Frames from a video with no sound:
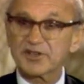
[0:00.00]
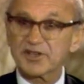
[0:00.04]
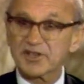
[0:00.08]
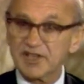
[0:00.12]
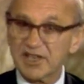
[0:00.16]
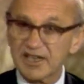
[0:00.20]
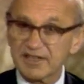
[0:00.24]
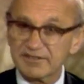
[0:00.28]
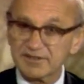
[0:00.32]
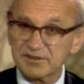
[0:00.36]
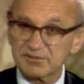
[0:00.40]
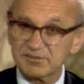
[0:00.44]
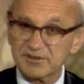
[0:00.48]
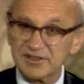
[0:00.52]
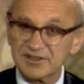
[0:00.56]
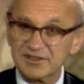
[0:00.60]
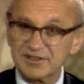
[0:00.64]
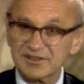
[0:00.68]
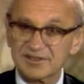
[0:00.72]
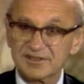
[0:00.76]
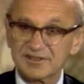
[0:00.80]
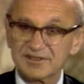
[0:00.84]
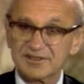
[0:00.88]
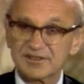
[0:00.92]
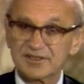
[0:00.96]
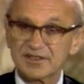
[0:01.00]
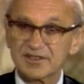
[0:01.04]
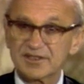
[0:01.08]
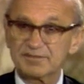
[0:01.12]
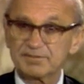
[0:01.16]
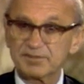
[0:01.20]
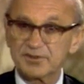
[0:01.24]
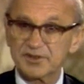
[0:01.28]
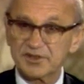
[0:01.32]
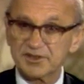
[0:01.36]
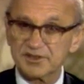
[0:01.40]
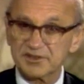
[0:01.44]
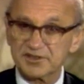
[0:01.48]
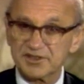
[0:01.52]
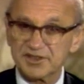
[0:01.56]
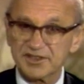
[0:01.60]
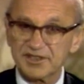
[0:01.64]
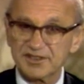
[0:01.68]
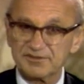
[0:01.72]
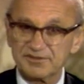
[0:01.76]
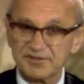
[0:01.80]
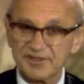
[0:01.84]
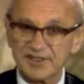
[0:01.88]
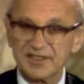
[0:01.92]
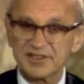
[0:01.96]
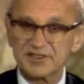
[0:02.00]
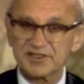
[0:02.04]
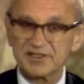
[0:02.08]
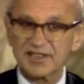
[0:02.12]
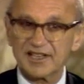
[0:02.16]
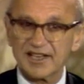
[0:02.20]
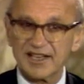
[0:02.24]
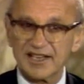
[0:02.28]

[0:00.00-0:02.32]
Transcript: governments that have produced the inflation.